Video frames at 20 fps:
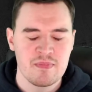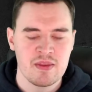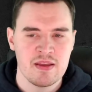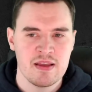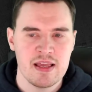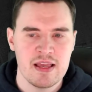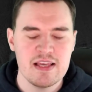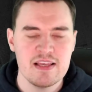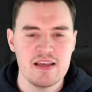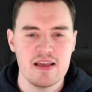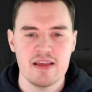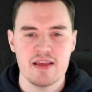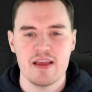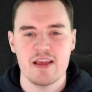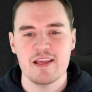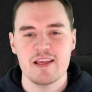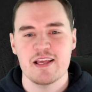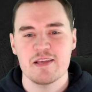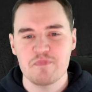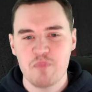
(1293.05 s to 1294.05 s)

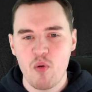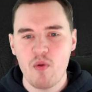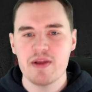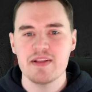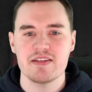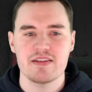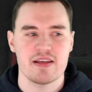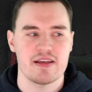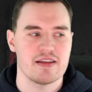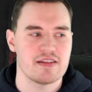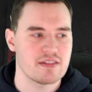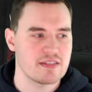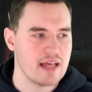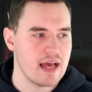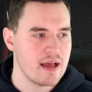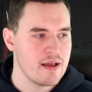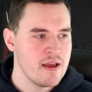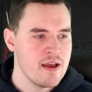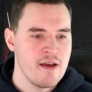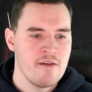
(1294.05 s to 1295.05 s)
his point is
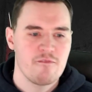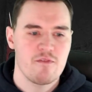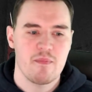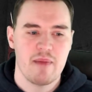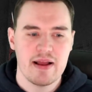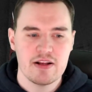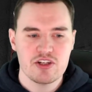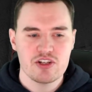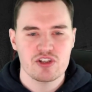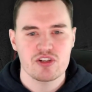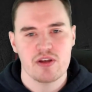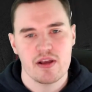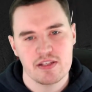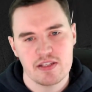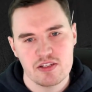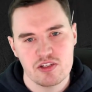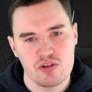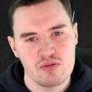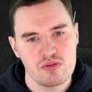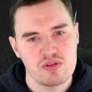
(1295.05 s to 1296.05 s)
that for Manchester
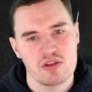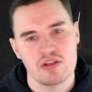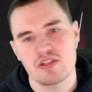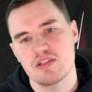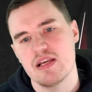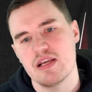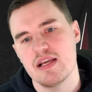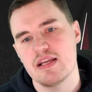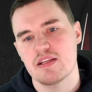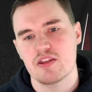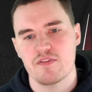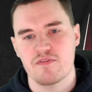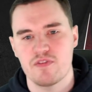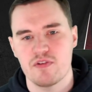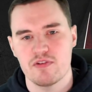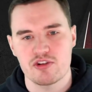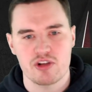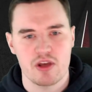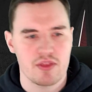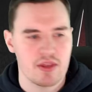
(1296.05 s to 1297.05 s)
United to succeed in the future,